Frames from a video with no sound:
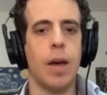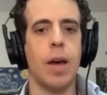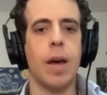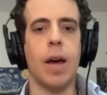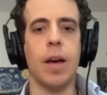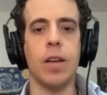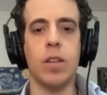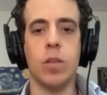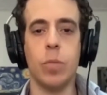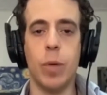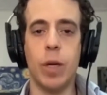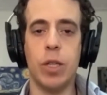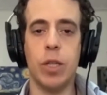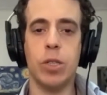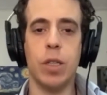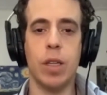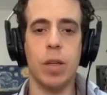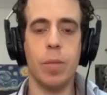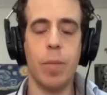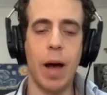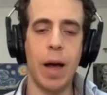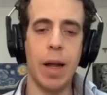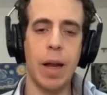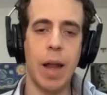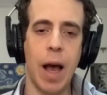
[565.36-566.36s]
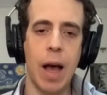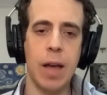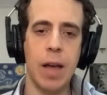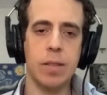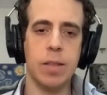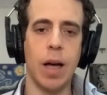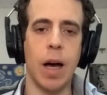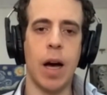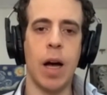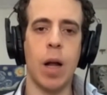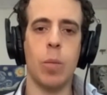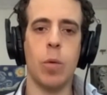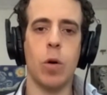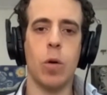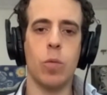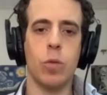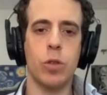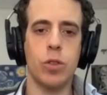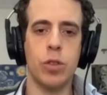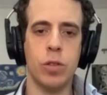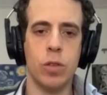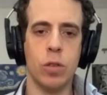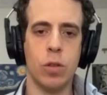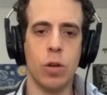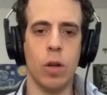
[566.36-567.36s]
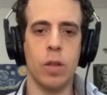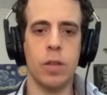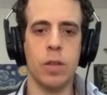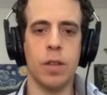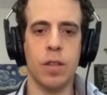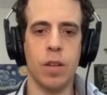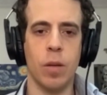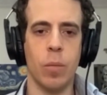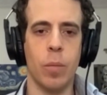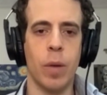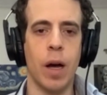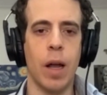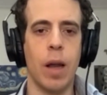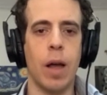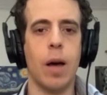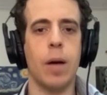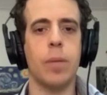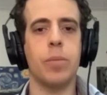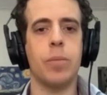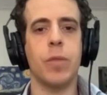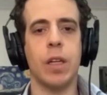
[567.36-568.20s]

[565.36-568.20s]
Especially my last album, which is called Isabella.